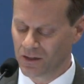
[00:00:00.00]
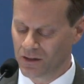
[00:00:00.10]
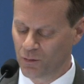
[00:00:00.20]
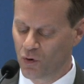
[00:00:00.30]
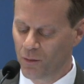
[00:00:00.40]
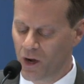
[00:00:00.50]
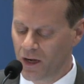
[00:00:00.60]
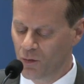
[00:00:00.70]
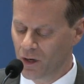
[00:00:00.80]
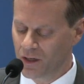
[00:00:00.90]
The more
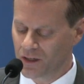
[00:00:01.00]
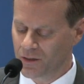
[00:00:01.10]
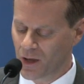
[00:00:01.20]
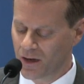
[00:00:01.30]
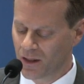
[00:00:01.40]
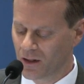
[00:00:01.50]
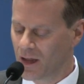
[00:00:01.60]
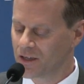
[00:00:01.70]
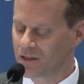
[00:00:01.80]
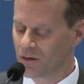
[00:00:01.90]
money one can spend and the
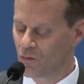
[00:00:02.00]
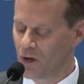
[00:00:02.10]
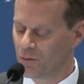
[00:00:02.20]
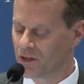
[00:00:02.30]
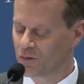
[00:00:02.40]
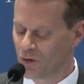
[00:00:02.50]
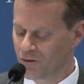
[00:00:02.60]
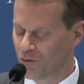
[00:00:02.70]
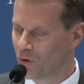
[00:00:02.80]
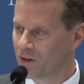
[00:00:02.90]
less one must work
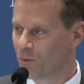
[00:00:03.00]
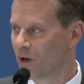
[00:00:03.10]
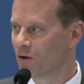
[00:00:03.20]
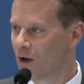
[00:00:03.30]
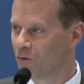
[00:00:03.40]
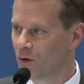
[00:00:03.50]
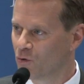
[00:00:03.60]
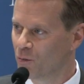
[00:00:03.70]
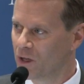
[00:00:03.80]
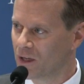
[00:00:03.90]
for it, the better off one
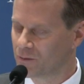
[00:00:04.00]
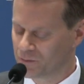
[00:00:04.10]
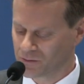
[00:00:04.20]
will be."